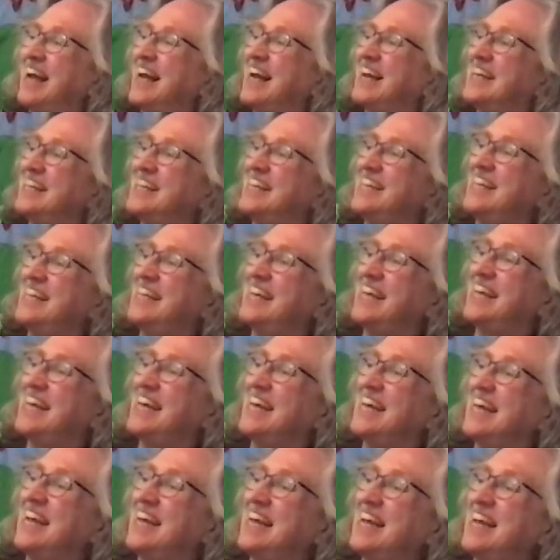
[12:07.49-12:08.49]
Good.
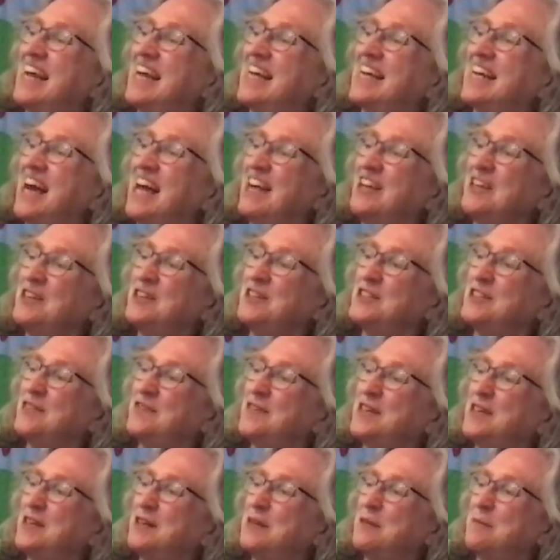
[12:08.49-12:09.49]
Colors
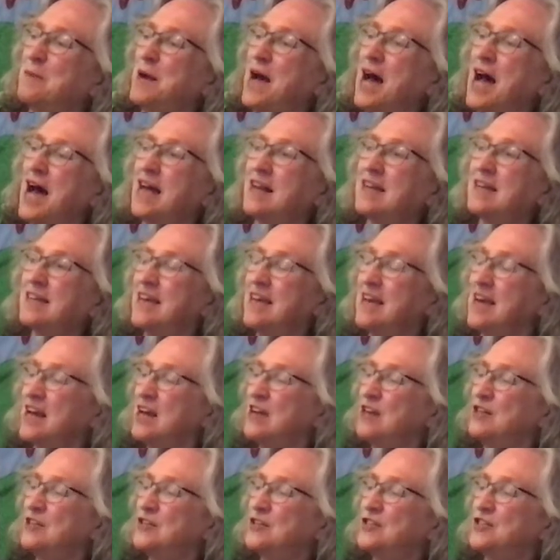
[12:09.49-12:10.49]
fill the pot.
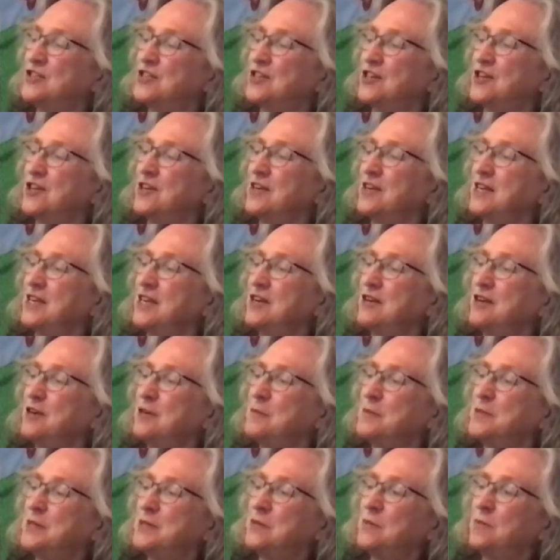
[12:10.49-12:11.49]
Stir in
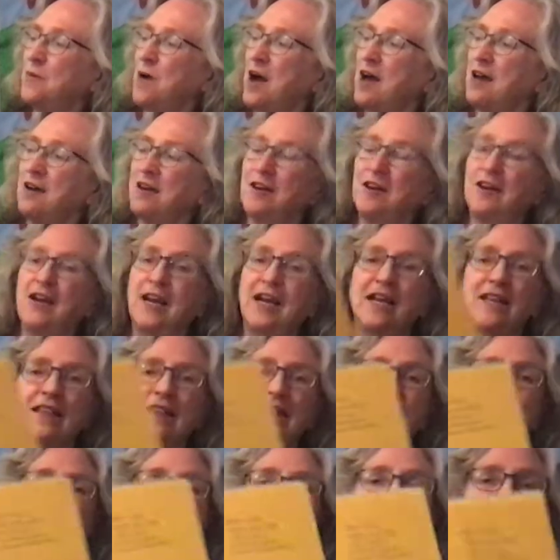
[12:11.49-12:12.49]
herbs and water and
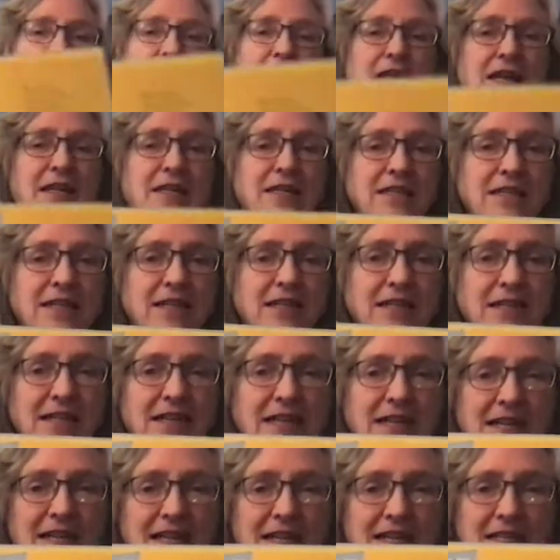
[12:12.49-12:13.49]
then wait till
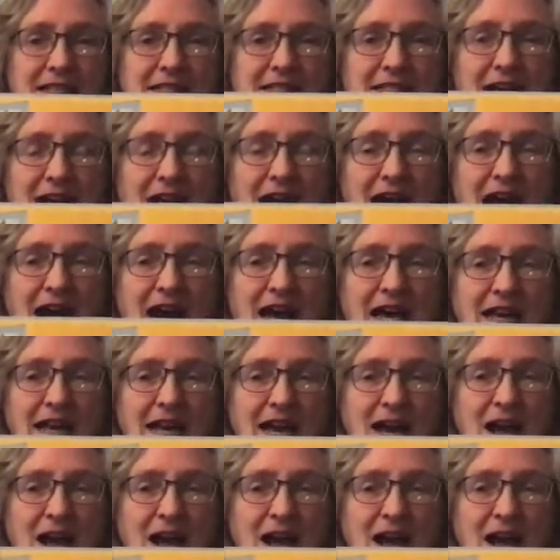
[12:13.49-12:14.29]
it gets hot.